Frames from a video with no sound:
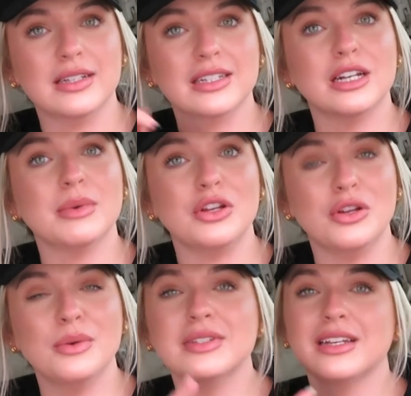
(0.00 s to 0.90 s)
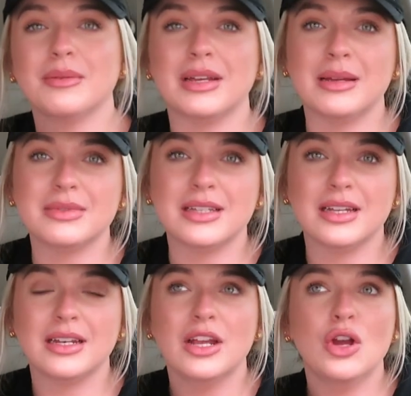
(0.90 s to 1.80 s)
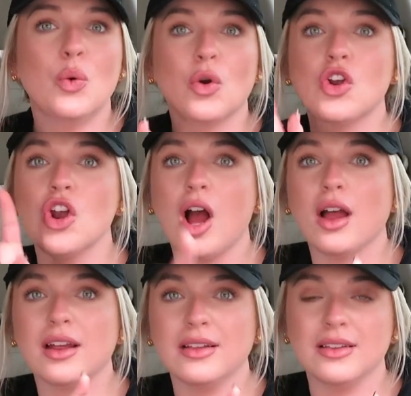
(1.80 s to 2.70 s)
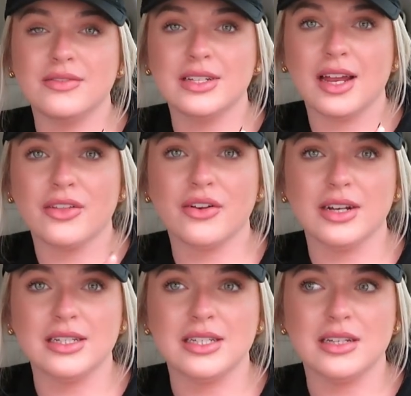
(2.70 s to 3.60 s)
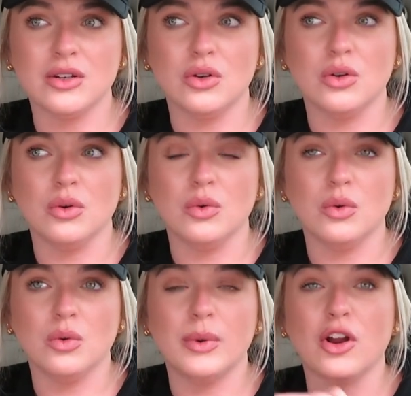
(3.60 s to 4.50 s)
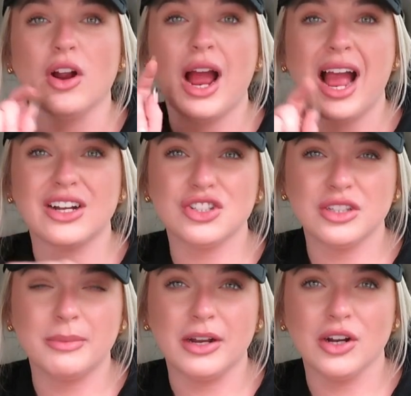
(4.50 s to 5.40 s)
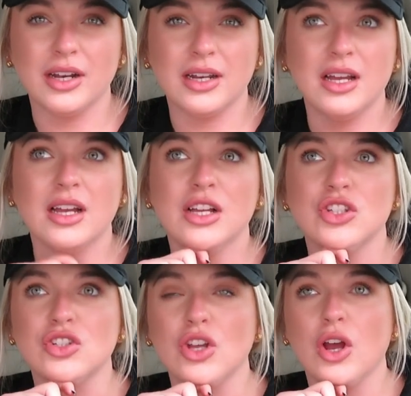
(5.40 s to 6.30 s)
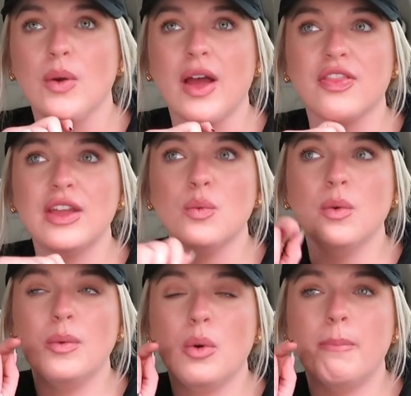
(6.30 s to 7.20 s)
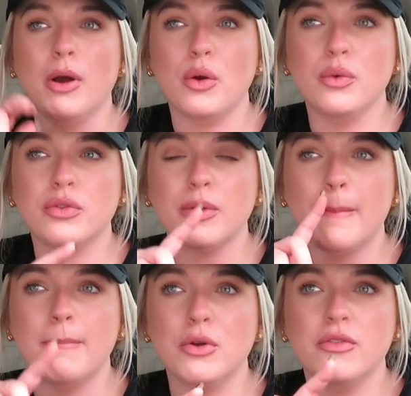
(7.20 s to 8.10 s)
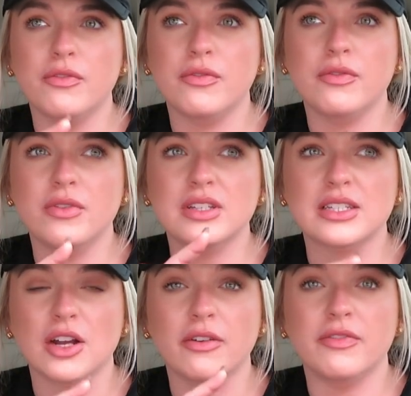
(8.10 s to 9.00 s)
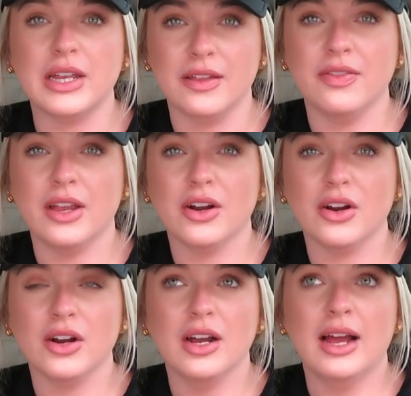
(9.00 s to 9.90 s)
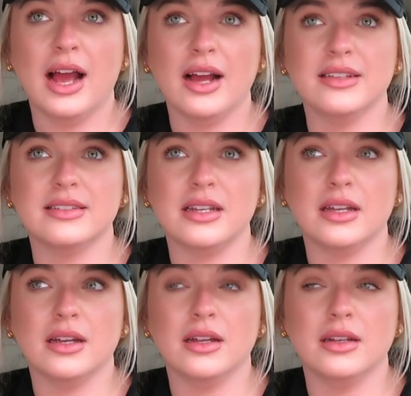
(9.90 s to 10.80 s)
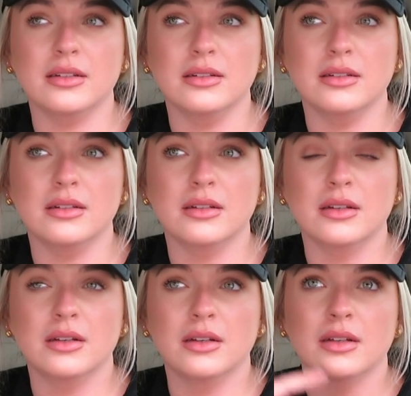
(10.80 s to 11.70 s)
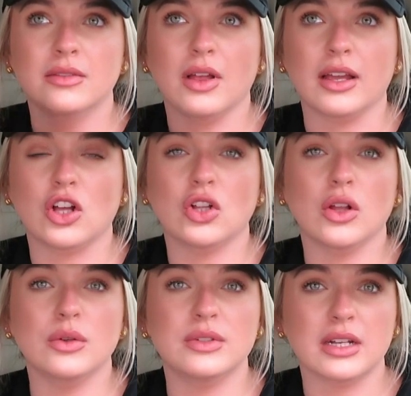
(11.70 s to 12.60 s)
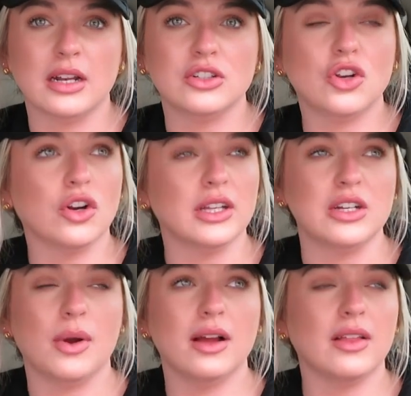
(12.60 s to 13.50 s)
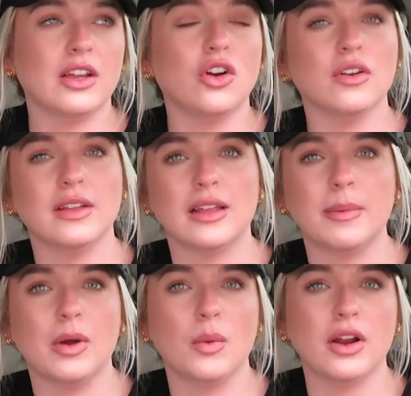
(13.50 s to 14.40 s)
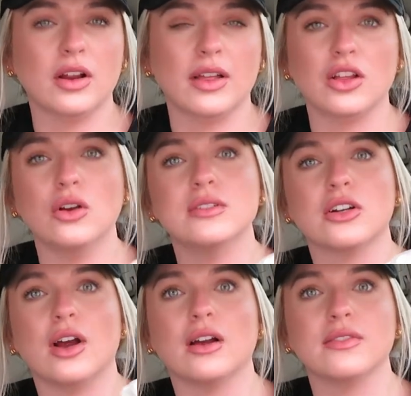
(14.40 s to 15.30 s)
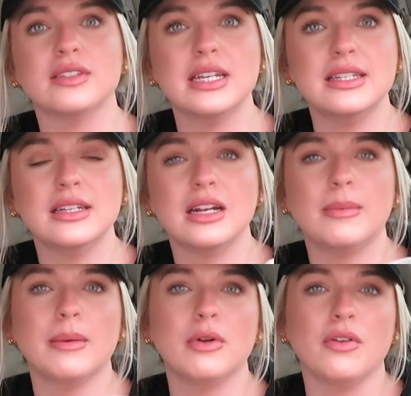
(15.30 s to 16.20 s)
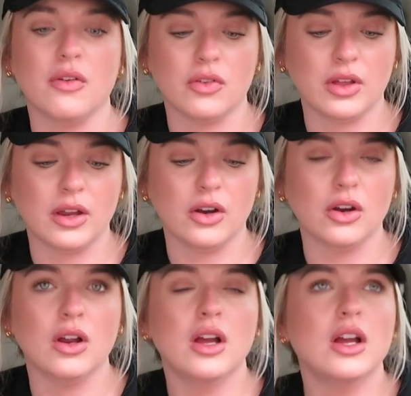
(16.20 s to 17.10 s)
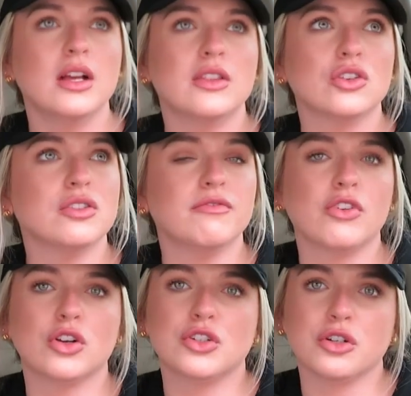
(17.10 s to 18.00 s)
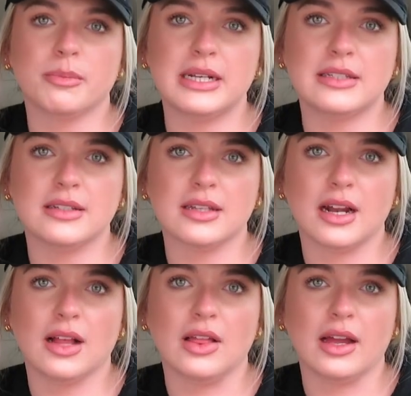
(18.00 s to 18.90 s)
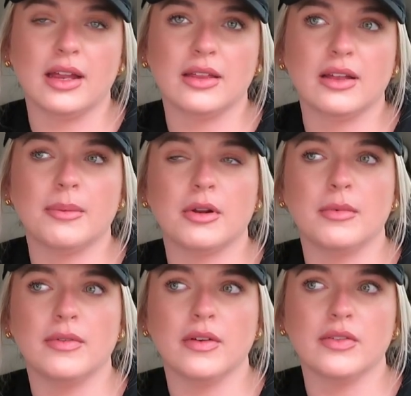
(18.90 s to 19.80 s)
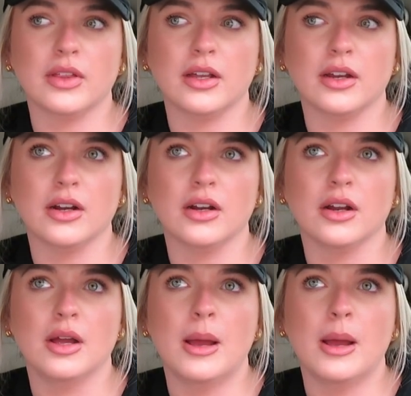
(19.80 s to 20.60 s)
Is it going to be you? Is it going to be Gibson? We're not going to live together until we are actually married. So, I think we will both move stuff in there, as in, like, clothes that I currently don't have, like, currently that I'm not wearing, like, clothes that are out of season, I might move over there. There's some furniture pieces that I like that I'm going to move over there.